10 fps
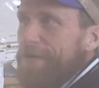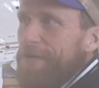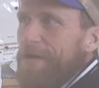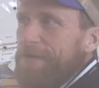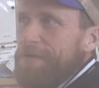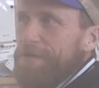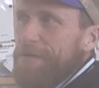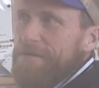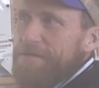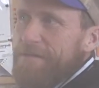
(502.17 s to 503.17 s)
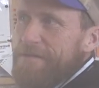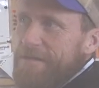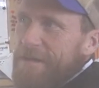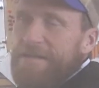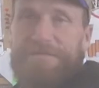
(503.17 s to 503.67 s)
fall off in a pressure ridge.
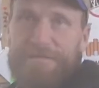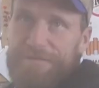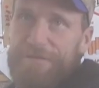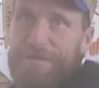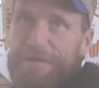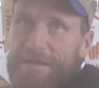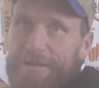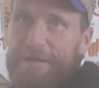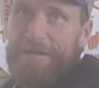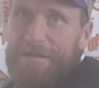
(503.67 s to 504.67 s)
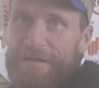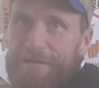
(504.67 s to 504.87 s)
The ice was a foot thick right until